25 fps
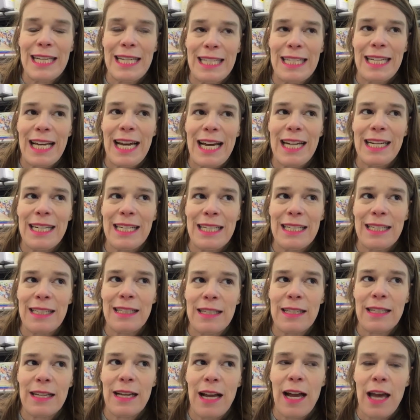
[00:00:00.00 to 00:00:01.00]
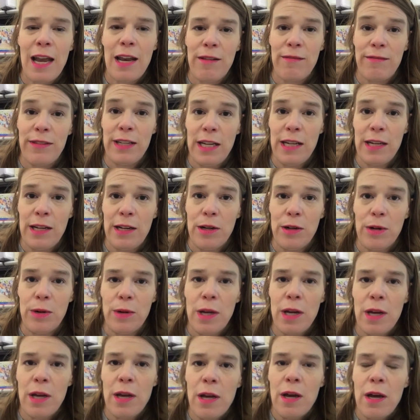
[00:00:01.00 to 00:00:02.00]
And that is edit video,
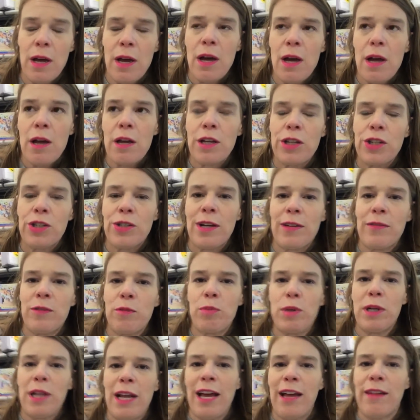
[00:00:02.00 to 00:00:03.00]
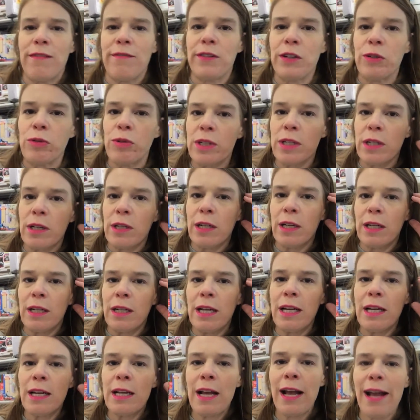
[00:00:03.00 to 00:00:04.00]
because you have to put headphones
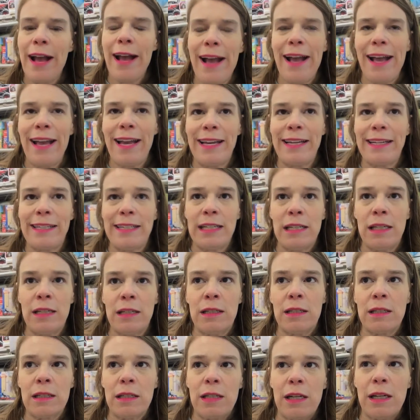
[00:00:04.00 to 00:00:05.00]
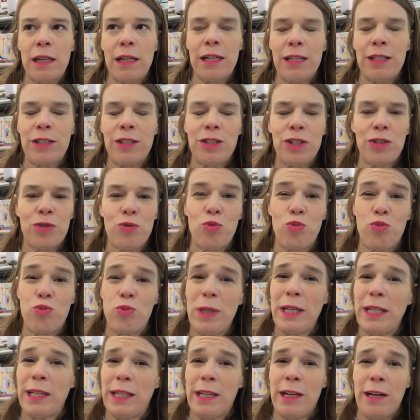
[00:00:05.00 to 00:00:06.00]
on and it's just
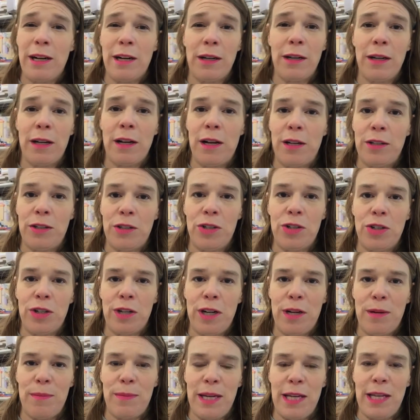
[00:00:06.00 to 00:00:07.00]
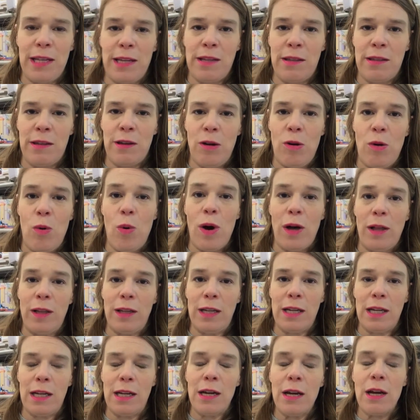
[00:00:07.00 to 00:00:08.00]
really hard to concentrate and make anything
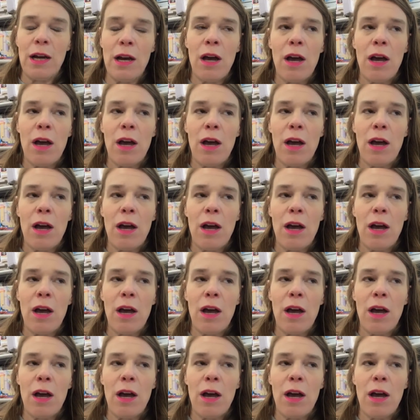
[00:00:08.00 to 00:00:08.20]
quality